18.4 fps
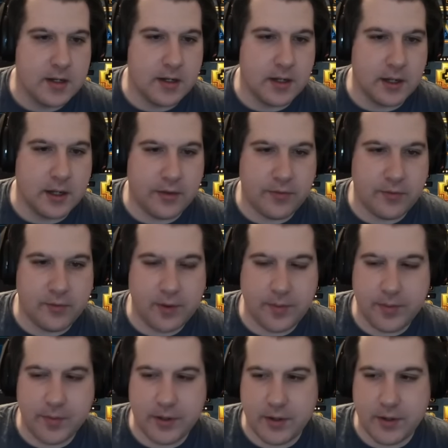
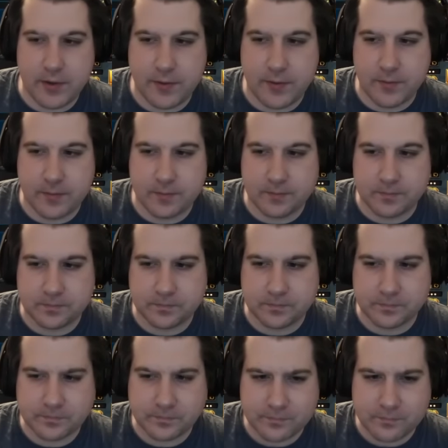3PO,
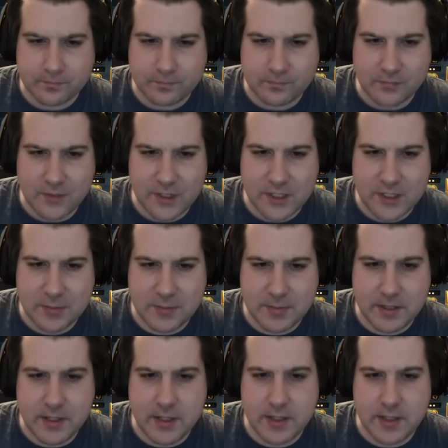
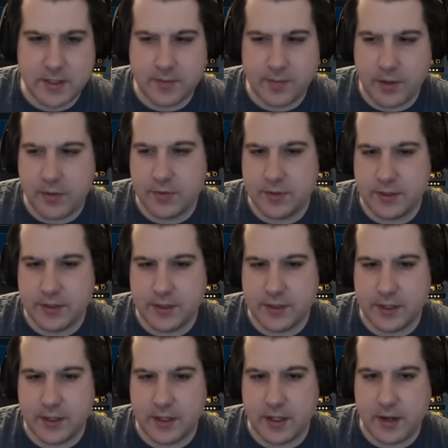speed,
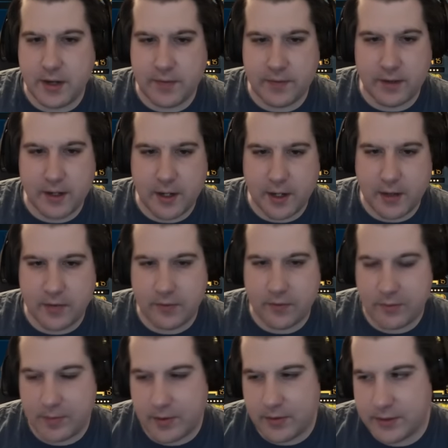potency. I've got
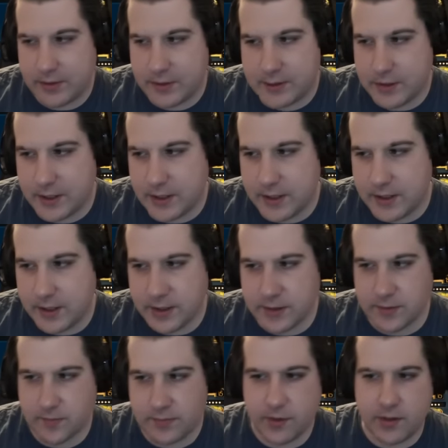health, potency. It
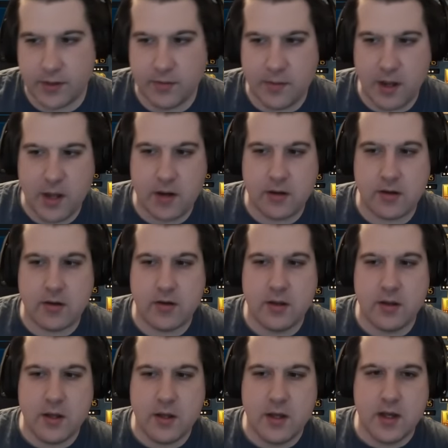doesn't really
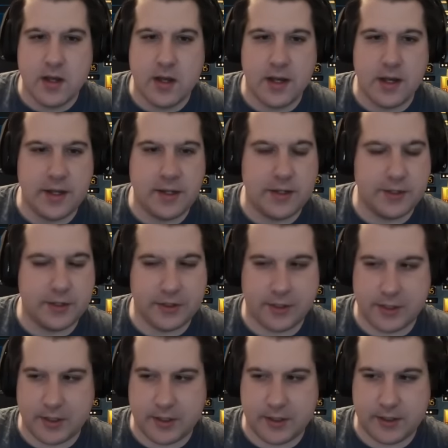matter. He's
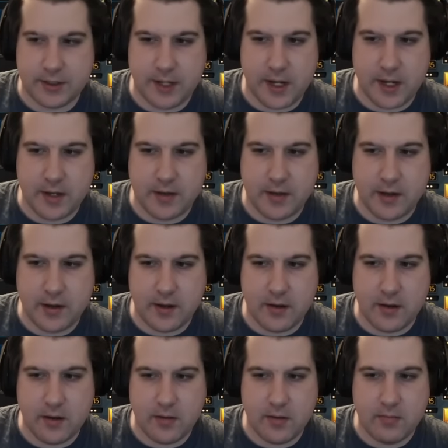just going to stand
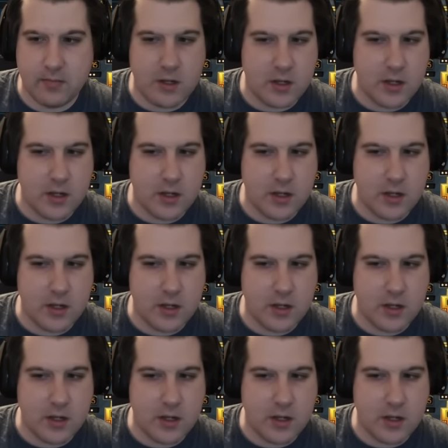there.